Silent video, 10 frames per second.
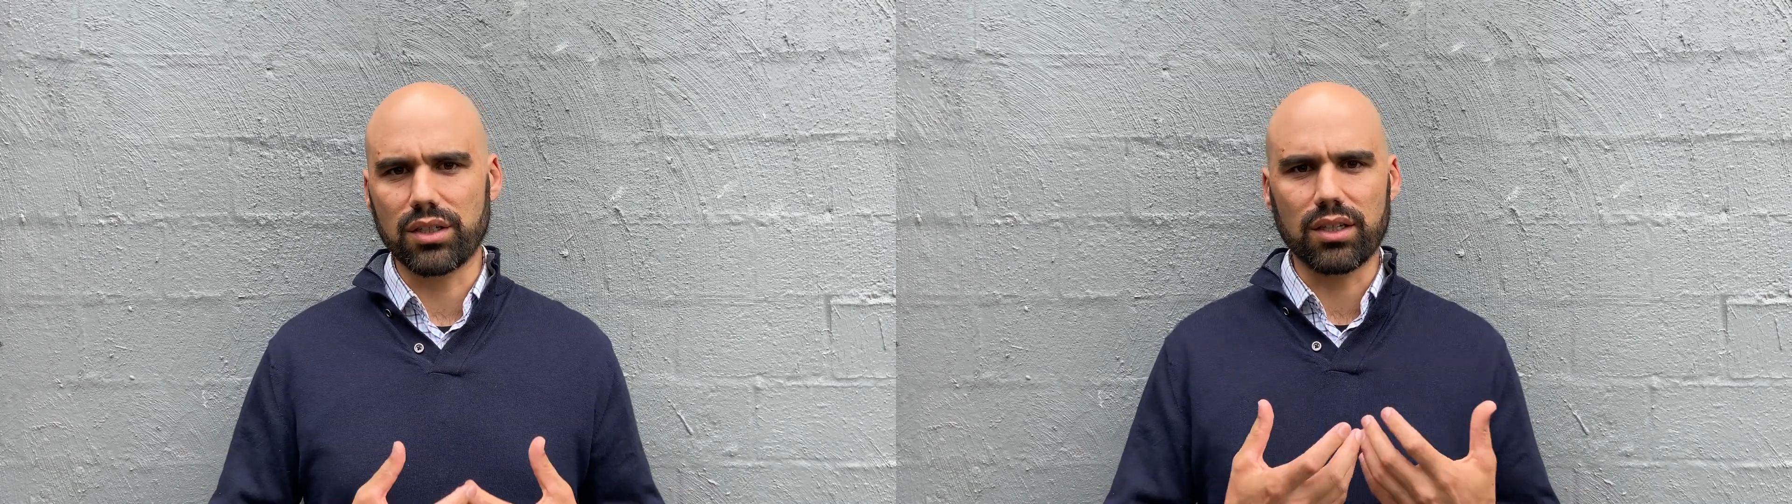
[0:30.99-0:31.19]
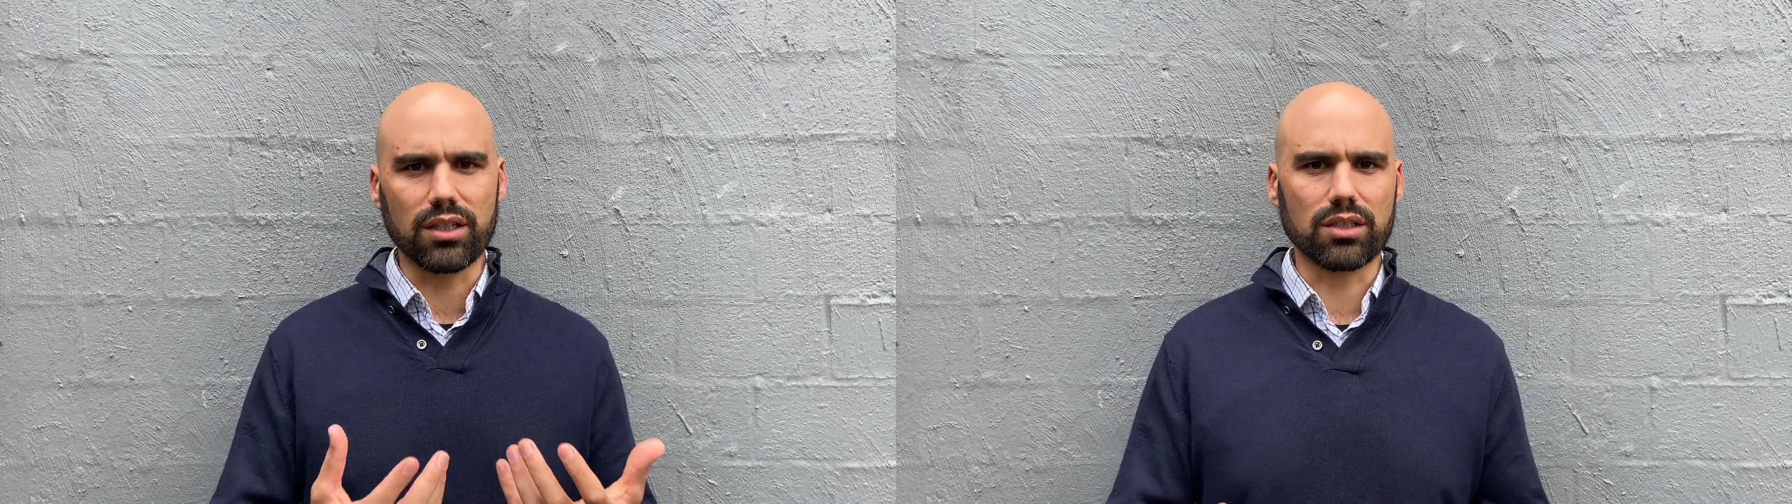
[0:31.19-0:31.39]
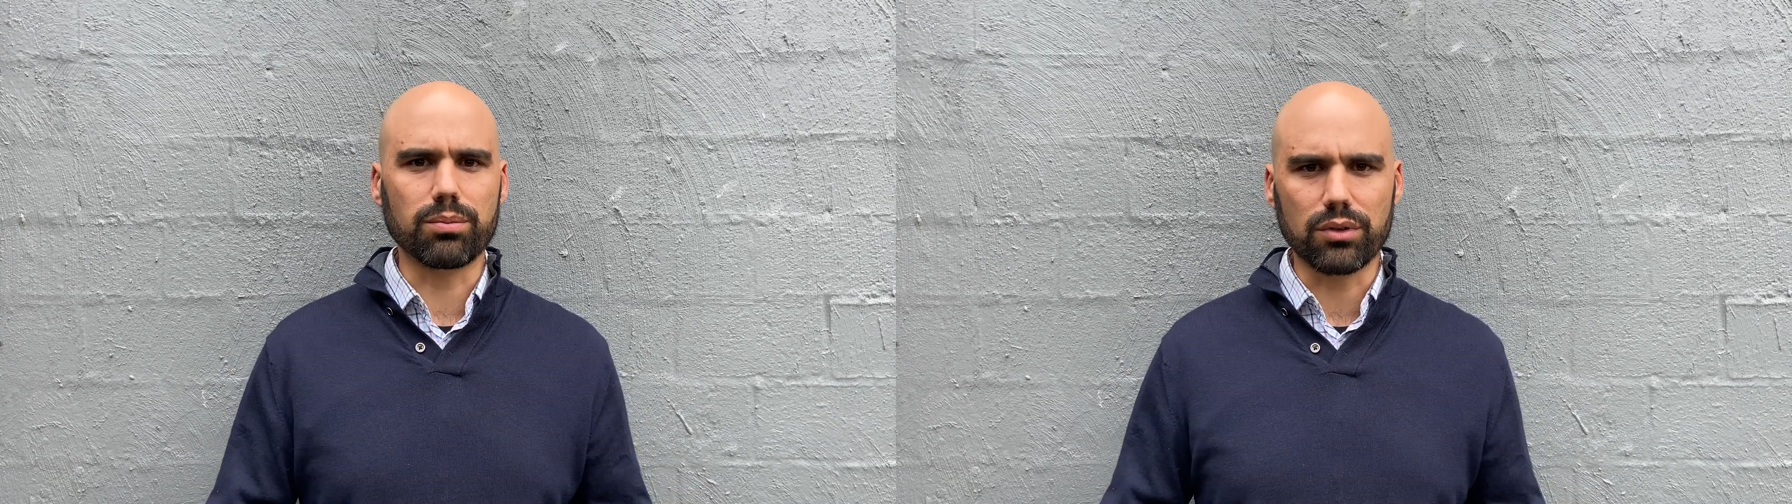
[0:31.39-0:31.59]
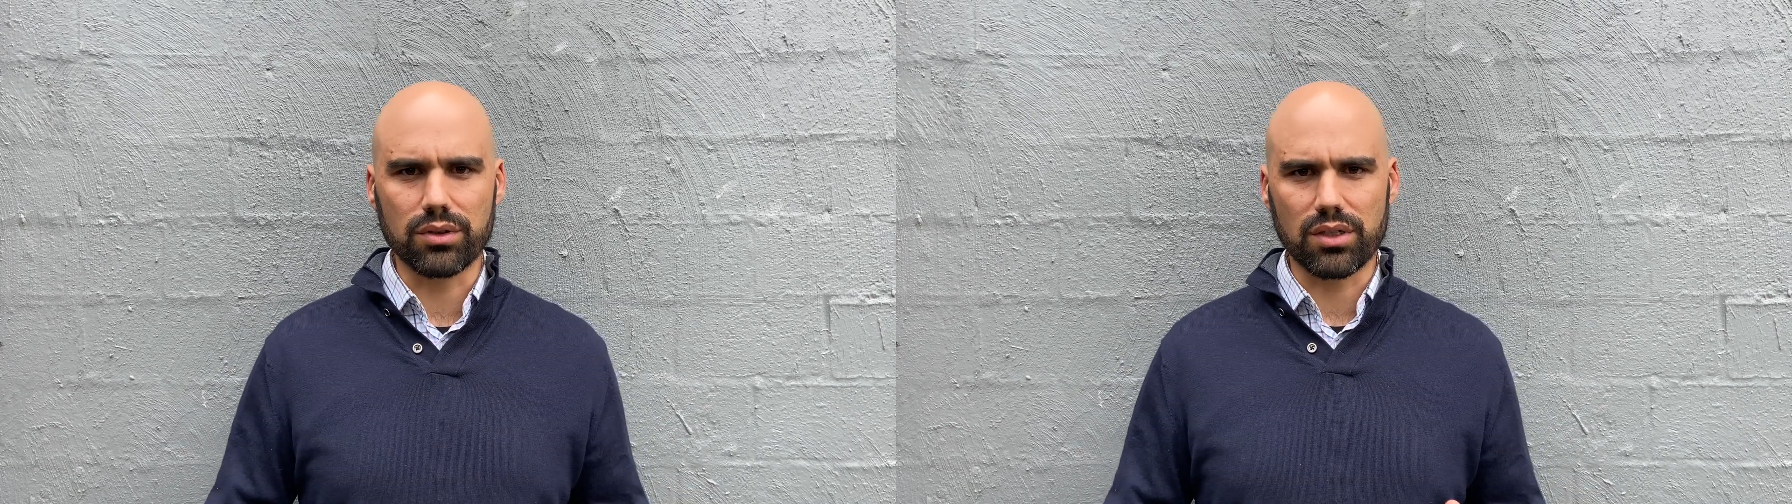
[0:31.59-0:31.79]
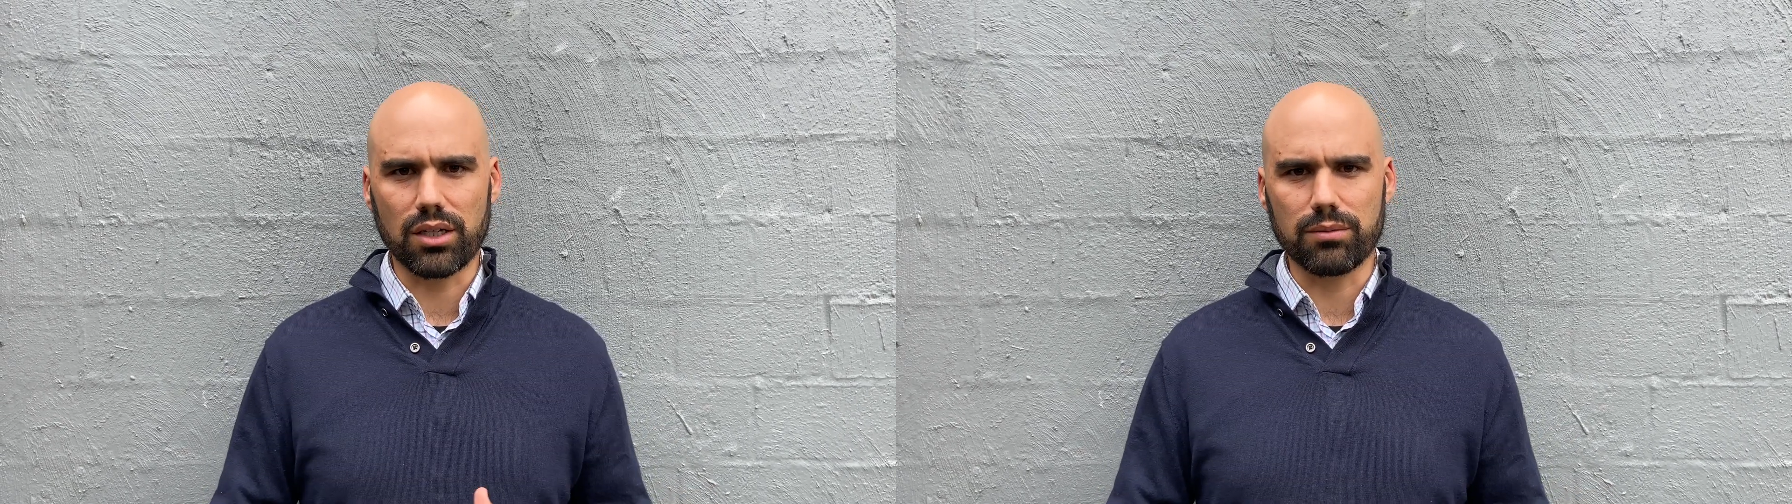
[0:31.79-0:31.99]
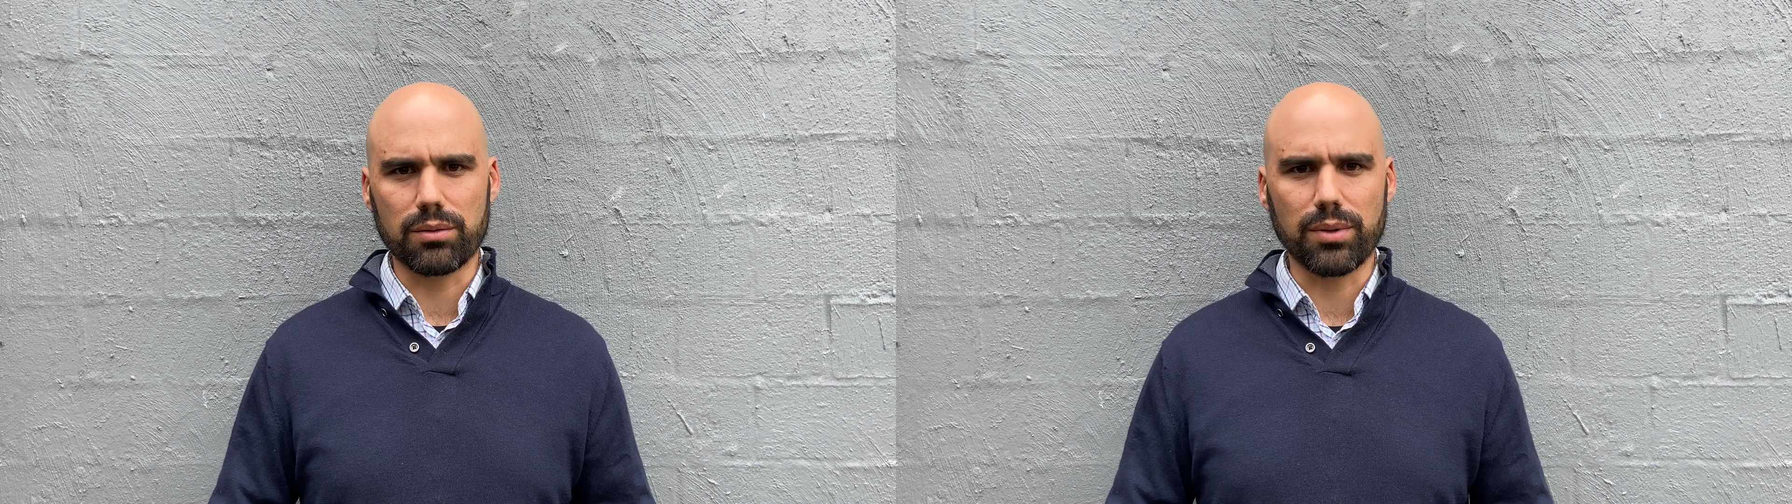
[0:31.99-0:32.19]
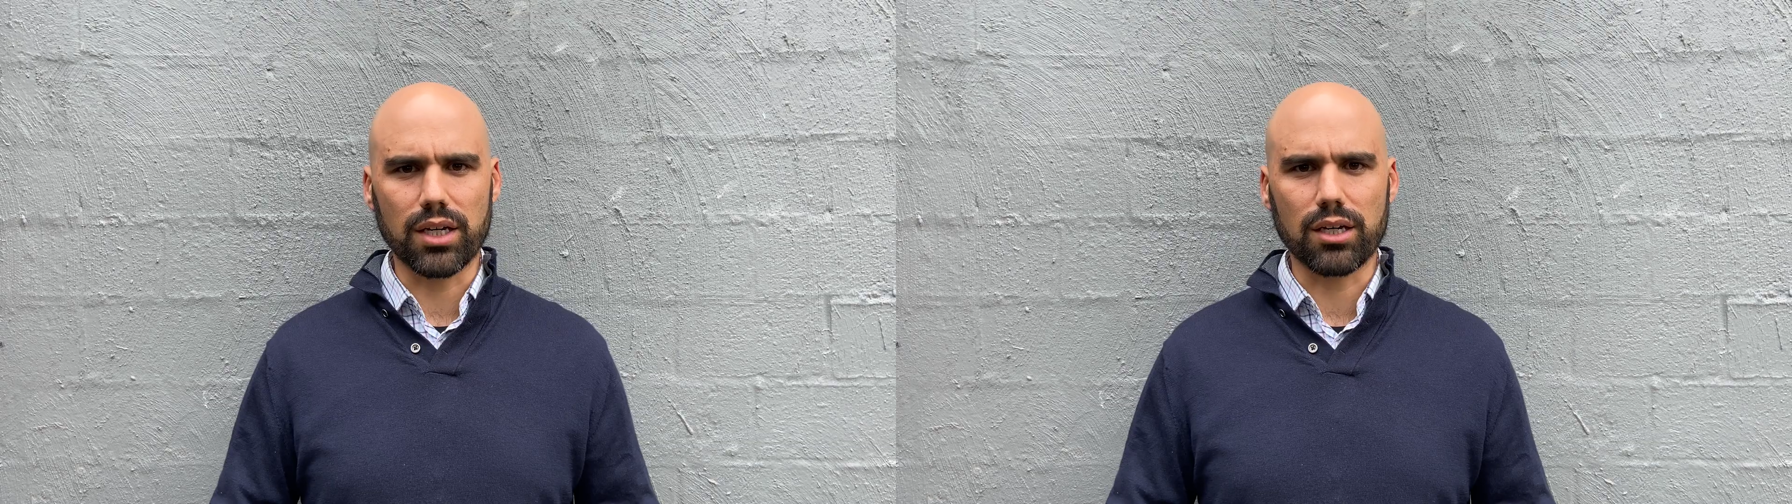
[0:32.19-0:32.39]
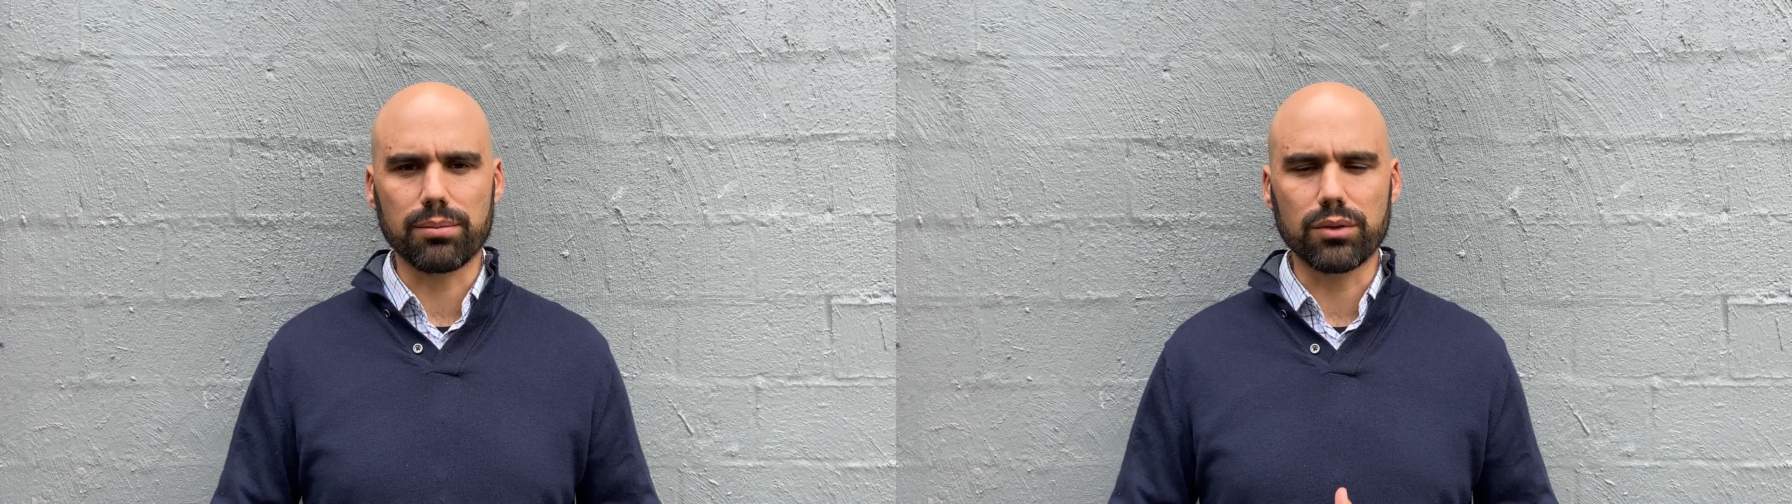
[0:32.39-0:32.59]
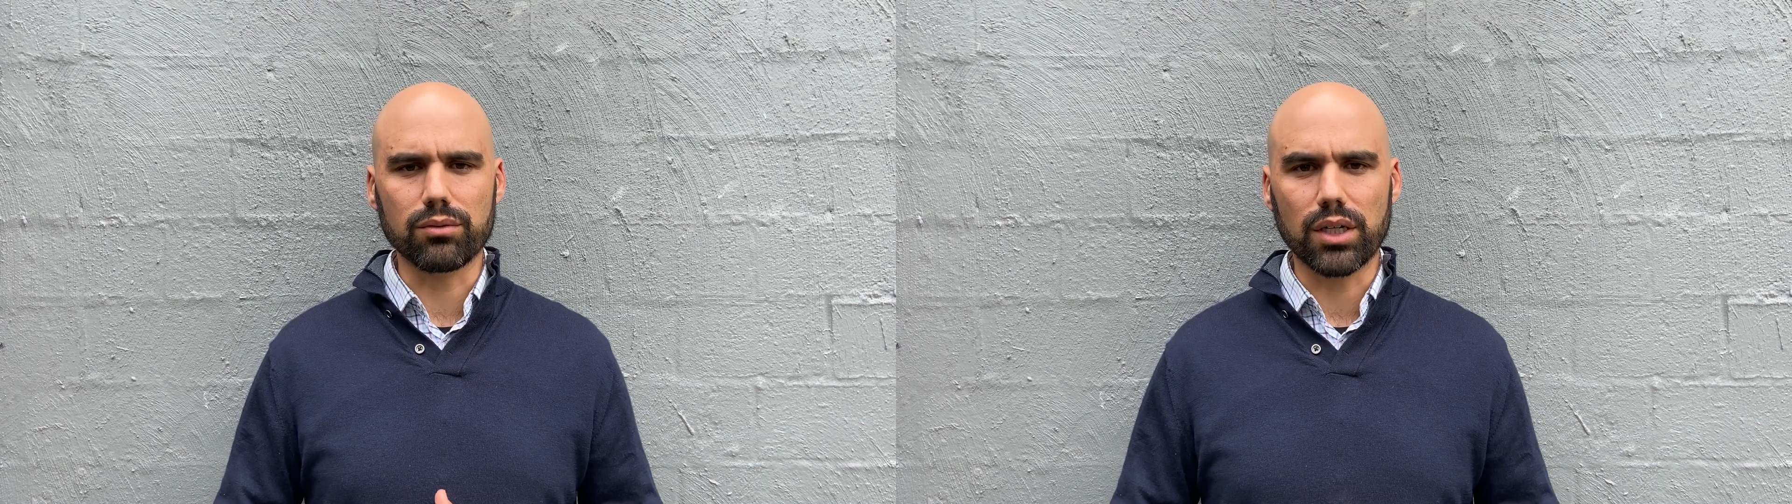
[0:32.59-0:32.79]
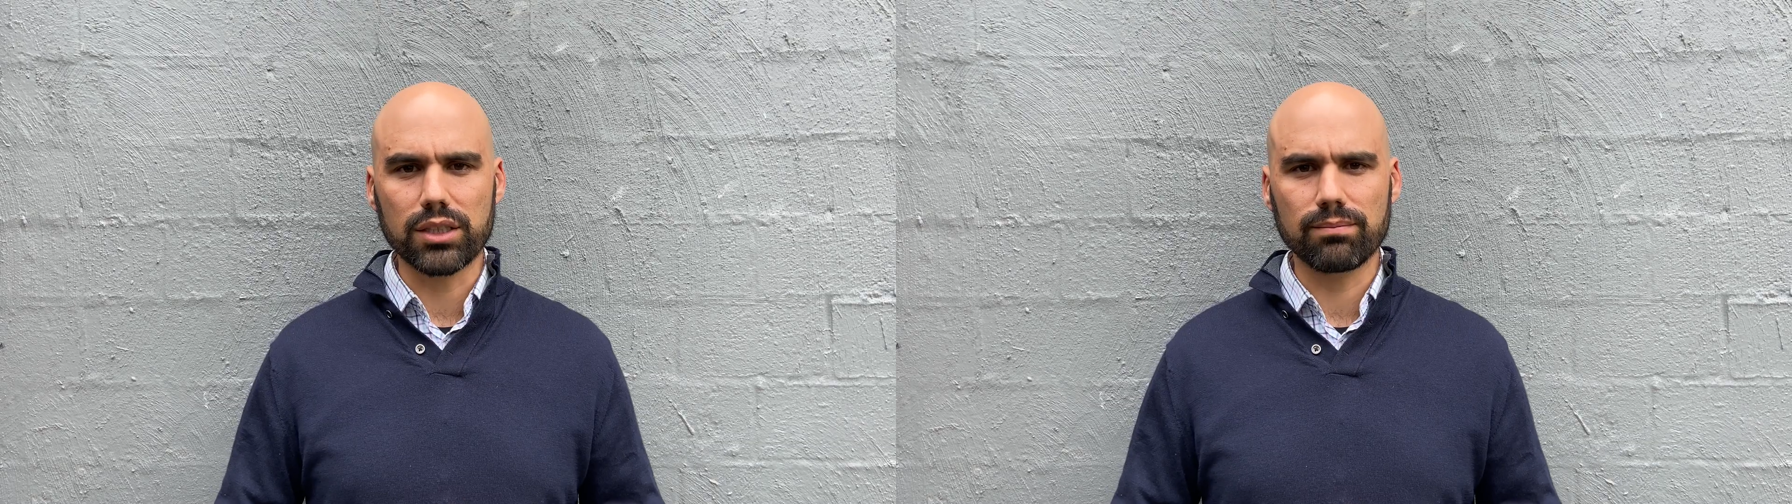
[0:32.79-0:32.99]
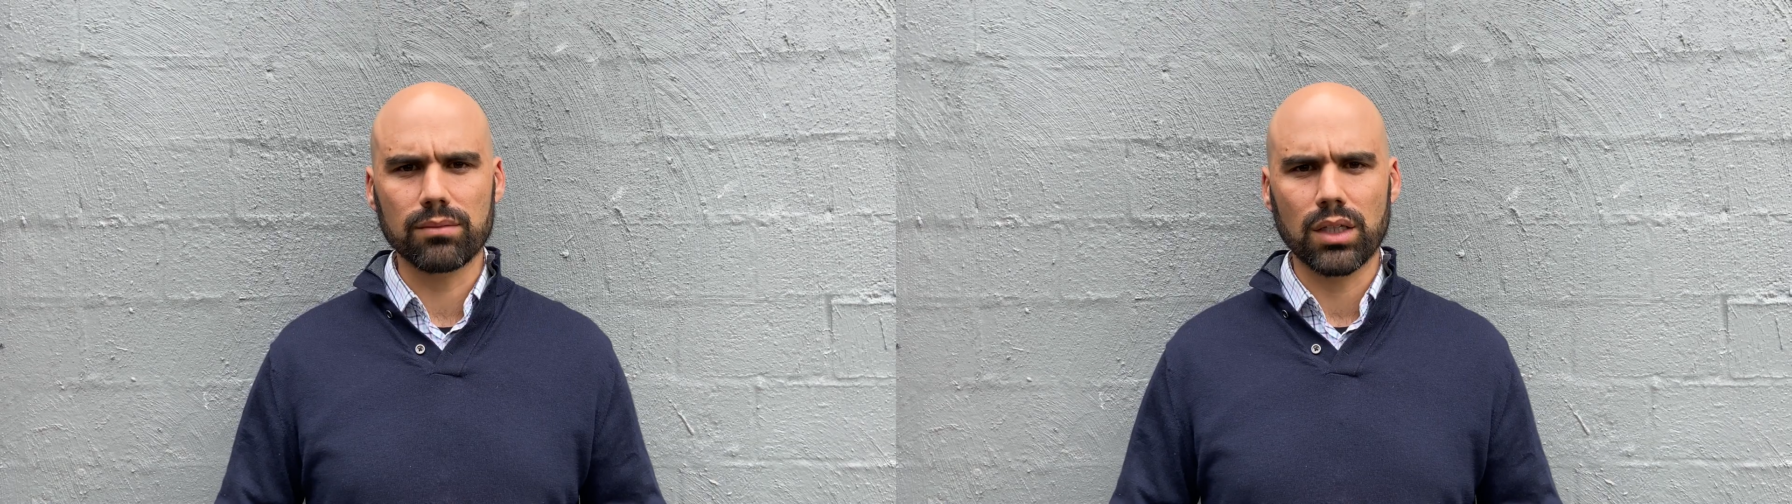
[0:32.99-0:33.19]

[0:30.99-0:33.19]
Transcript: get their sports clubs back up and running.